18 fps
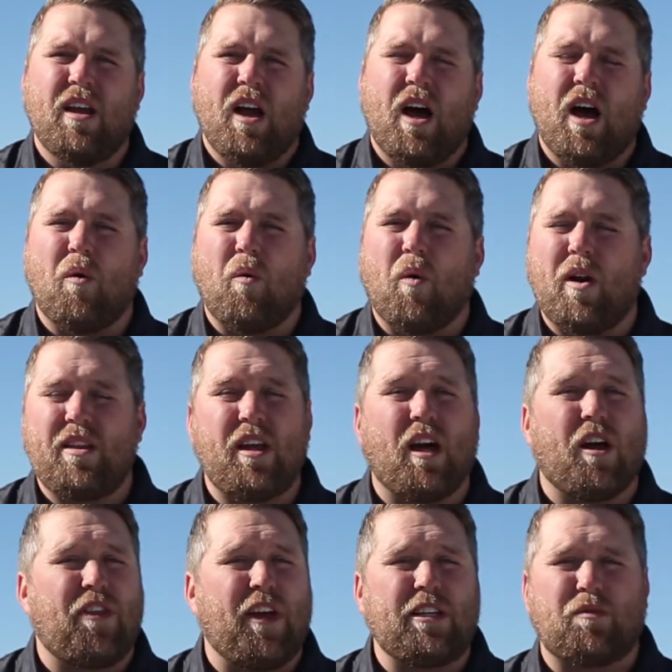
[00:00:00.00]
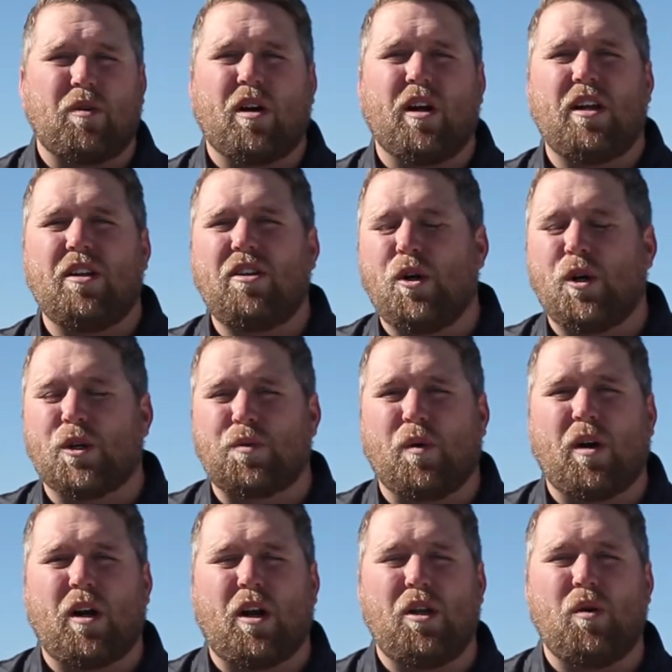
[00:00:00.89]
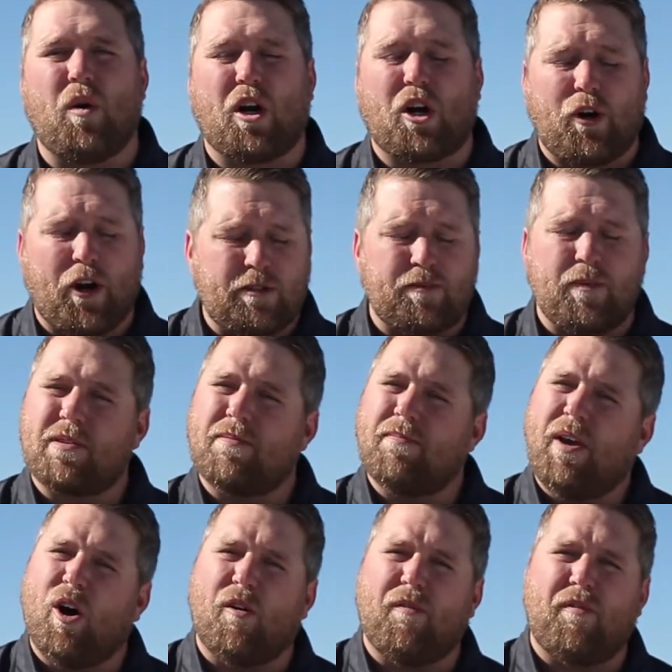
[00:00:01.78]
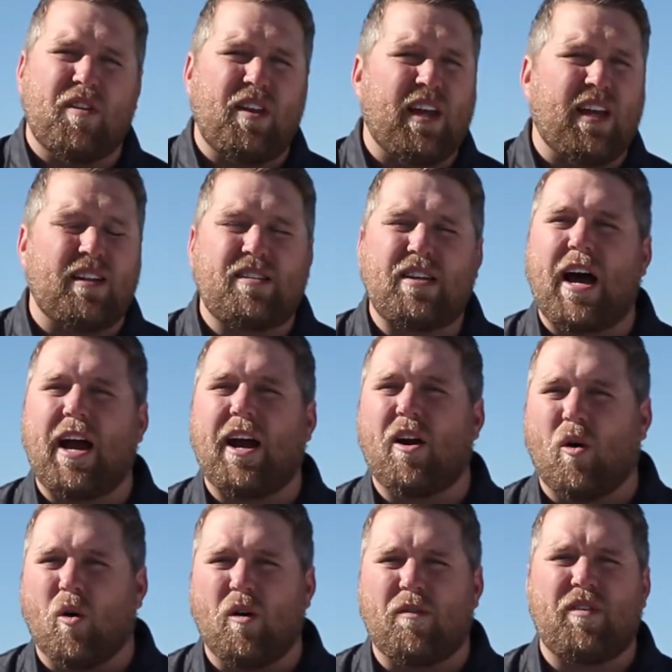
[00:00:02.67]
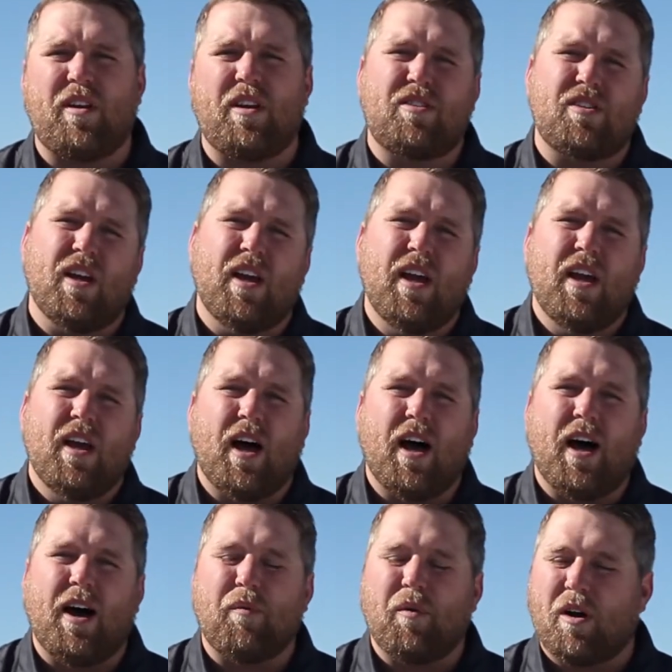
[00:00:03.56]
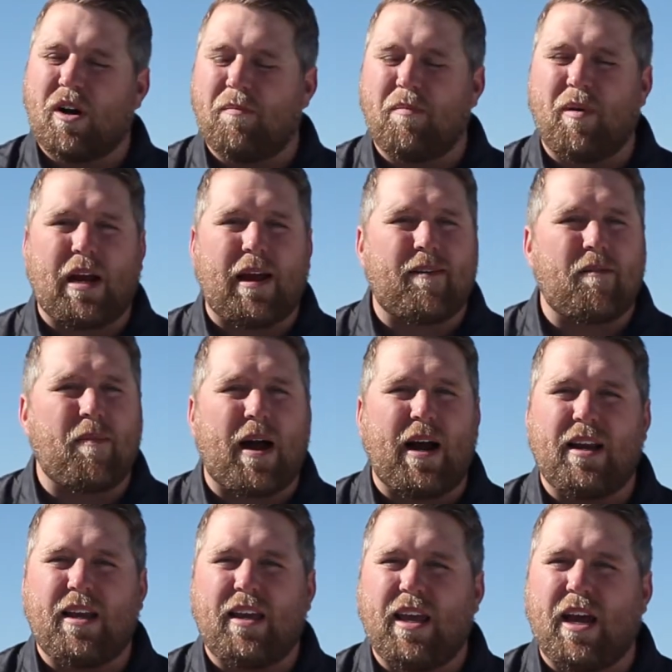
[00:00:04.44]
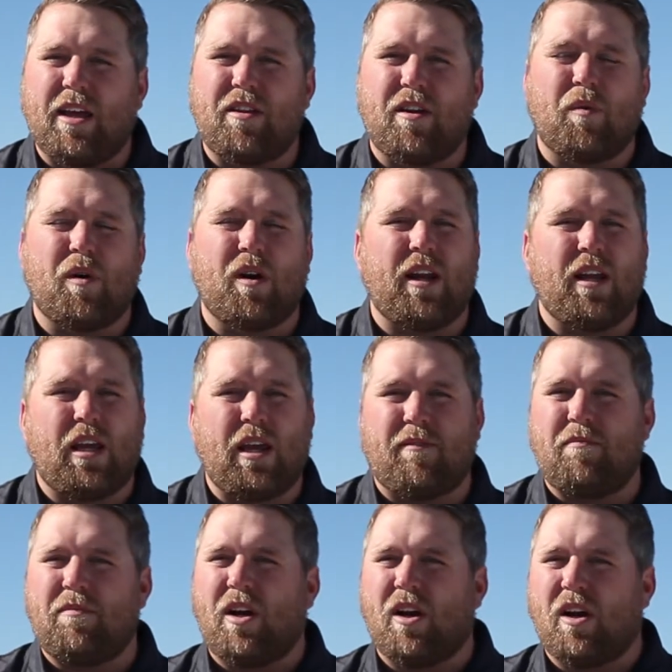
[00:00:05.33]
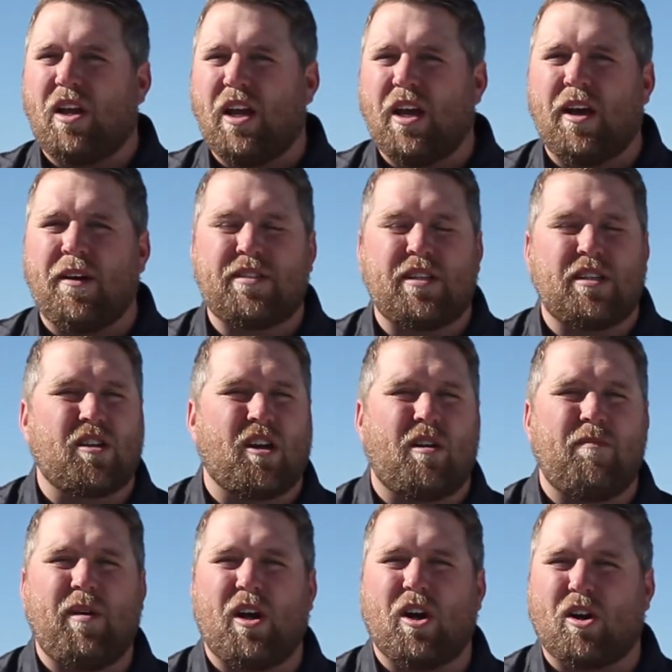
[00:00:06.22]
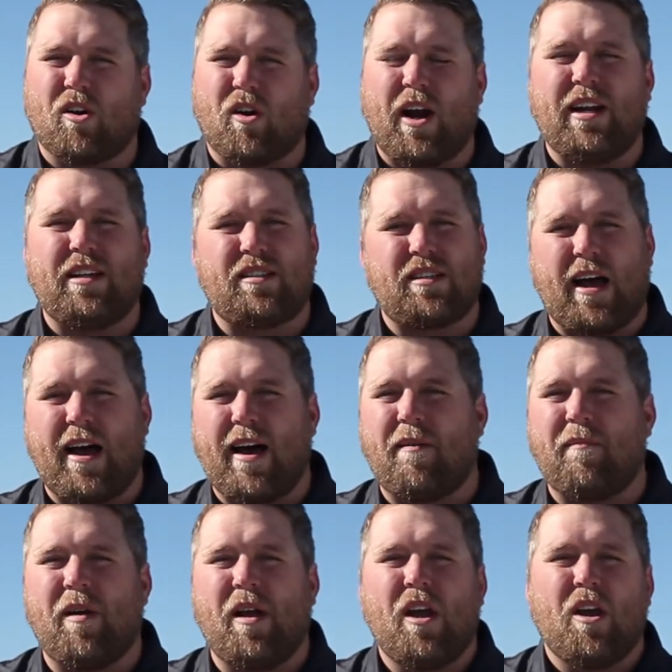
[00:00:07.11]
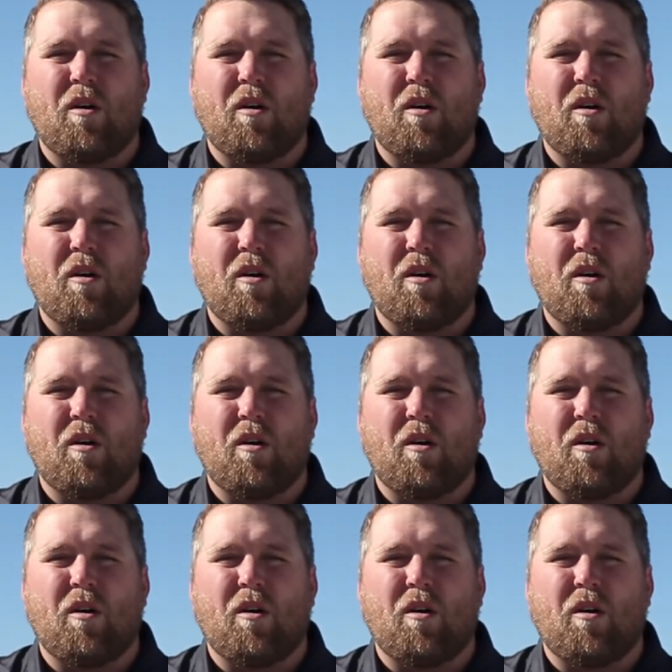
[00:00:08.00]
One of the other things we're going to do is we're going to do a Christmas meal for the entire orphanage. We're going to bring everybody together. We're going to give them their gifts. It's going to be a great time.